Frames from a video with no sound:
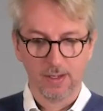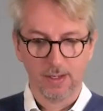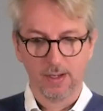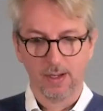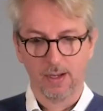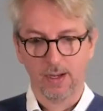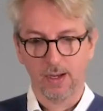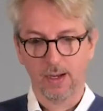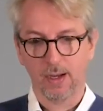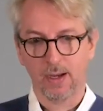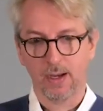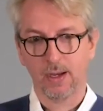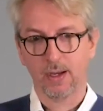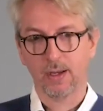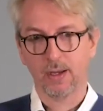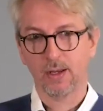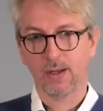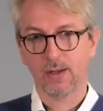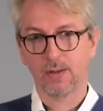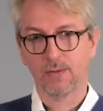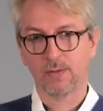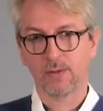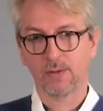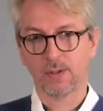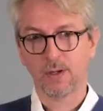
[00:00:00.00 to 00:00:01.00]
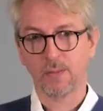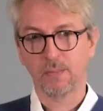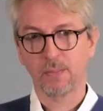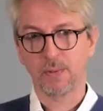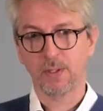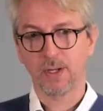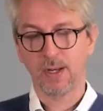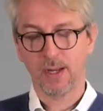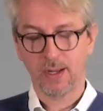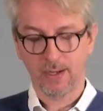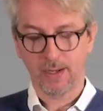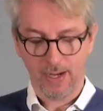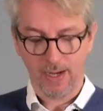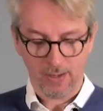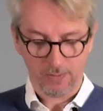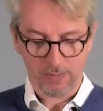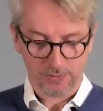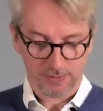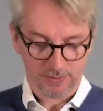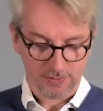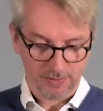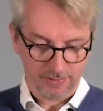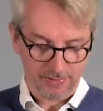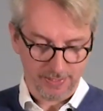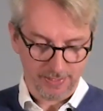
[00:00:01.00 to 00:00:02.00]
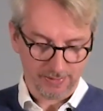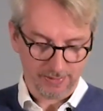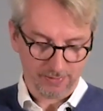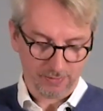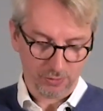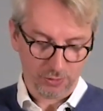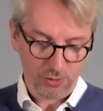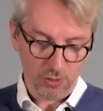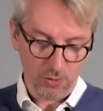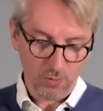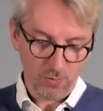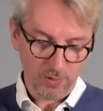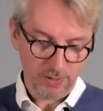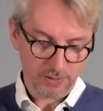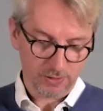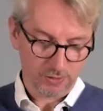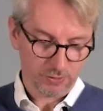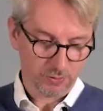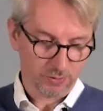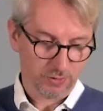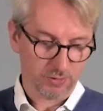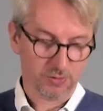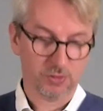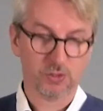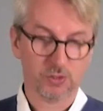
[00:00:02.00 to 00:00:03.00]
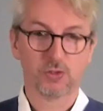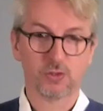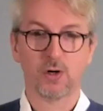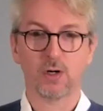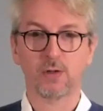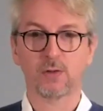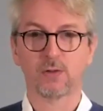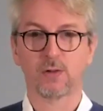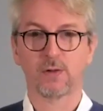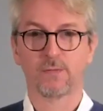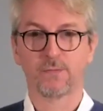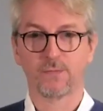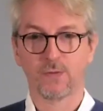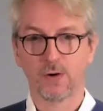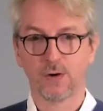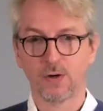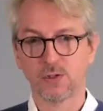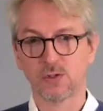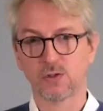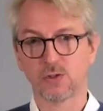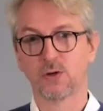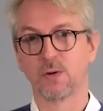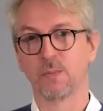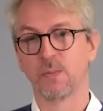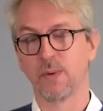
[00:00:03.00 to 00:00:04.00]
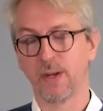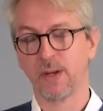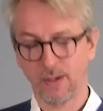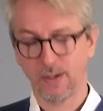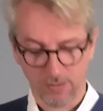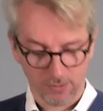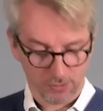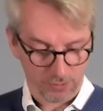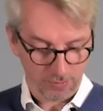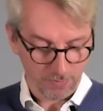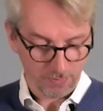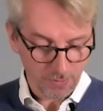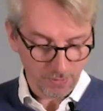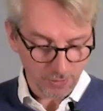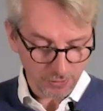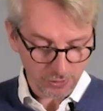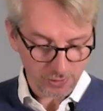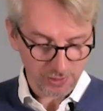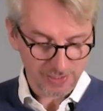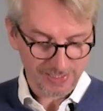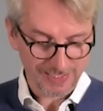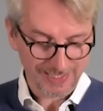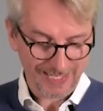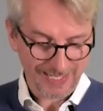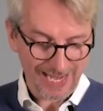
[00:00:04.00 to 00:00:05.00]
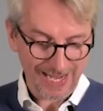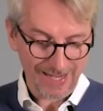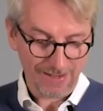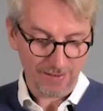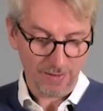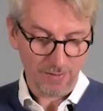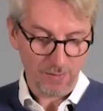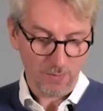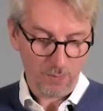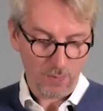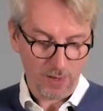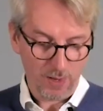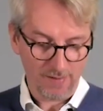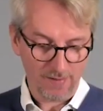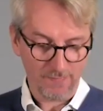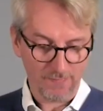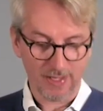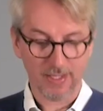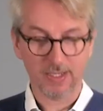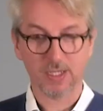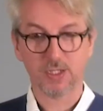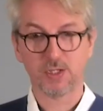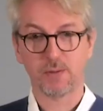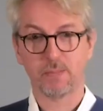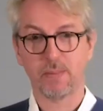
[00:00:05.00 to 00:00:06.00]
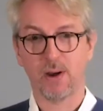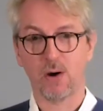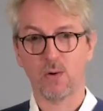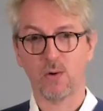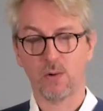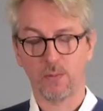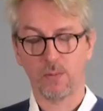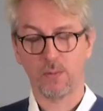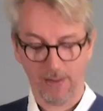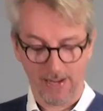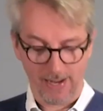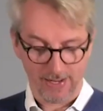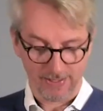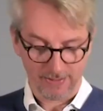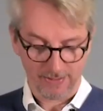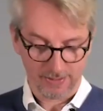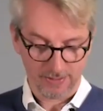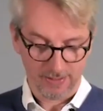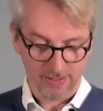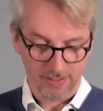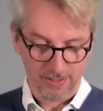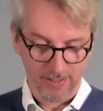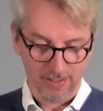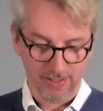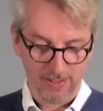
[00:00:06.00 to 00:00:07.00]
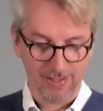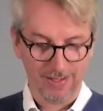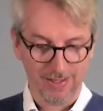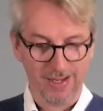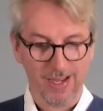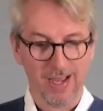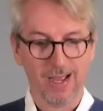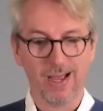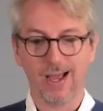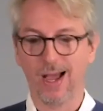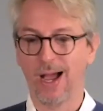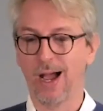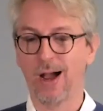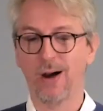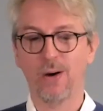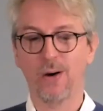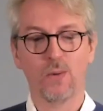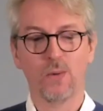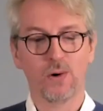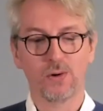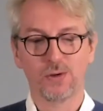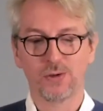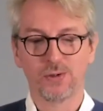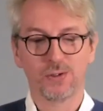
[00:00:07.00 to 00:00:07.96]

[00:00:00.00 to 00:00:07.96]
the company announced that the goal is to construct the first commercial scale wave energy power plants. How are you